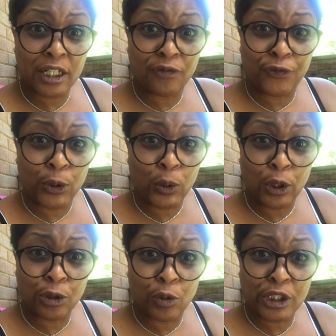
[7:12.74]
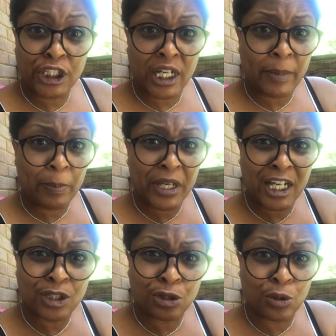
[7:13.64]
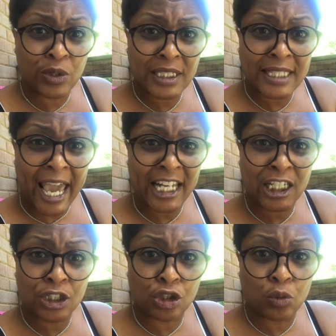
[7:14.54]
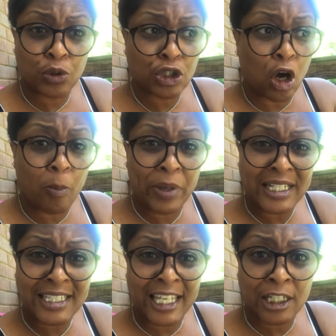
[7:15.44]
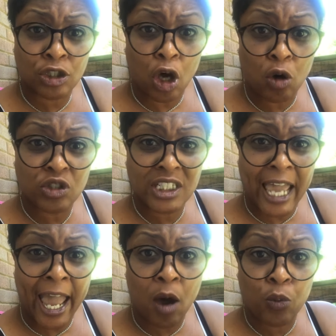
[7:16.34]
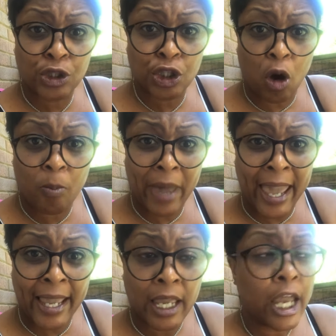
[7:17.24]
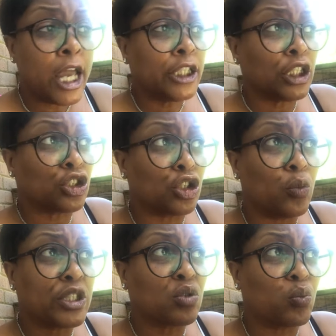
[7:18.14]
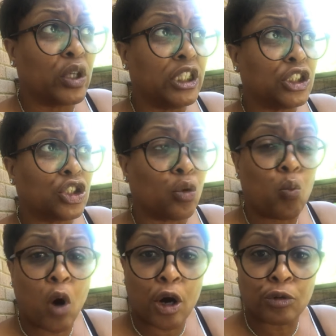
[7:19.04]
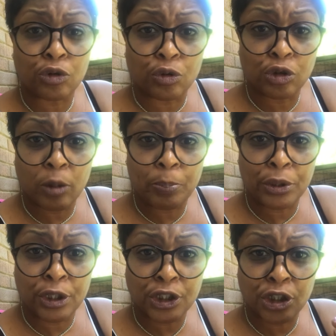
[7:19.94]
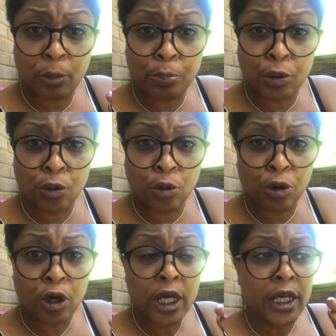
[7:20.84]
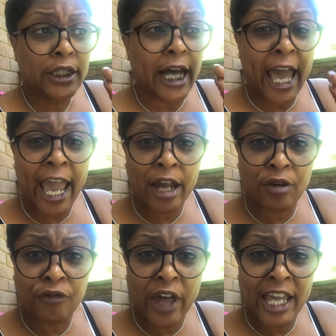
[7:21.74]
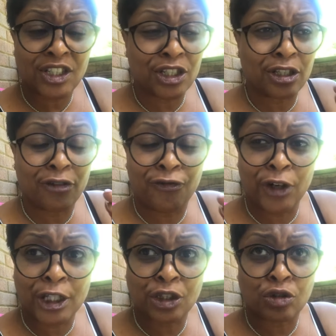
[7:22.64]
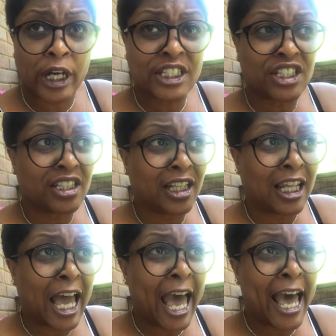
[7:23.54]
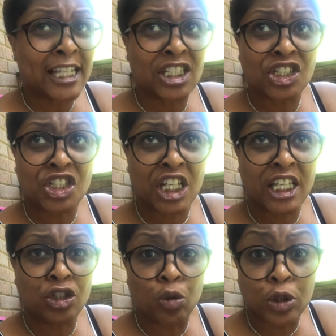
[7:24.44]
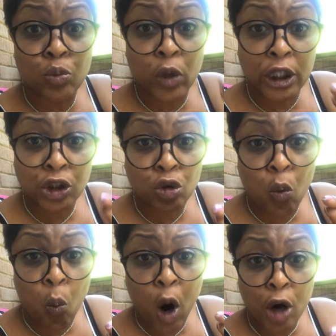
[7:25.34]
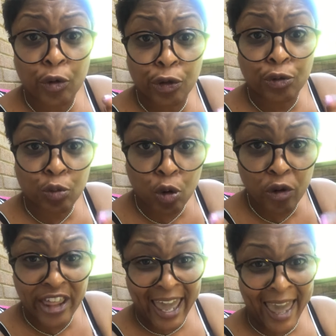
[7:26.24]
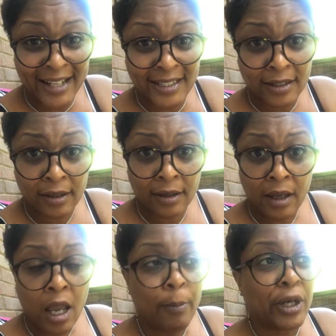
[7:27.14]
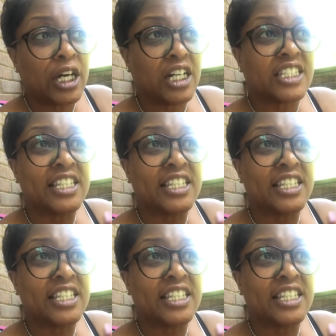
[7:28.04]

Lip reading: fool or you a dummy because you decided that you was going to be 10 toes down with your mate, that you was willing to work through the push, the pull, the aggravation, the frustration, the lies, the cheat. You was willing to work through that because